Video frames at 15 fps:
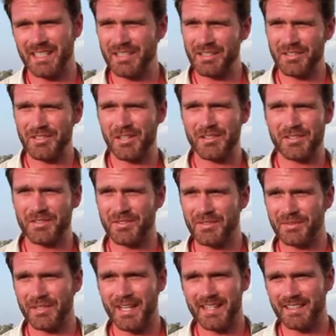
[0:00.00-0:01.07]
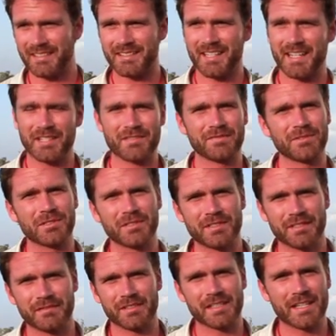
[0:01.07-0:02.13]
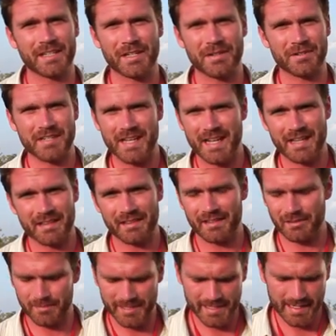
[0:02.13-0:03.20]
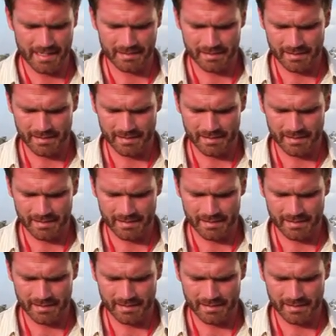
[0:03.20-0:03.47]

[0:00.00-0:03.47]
You could charge it the whole night and it'll say it's full, and then if you let it go a day, the thing will be dead.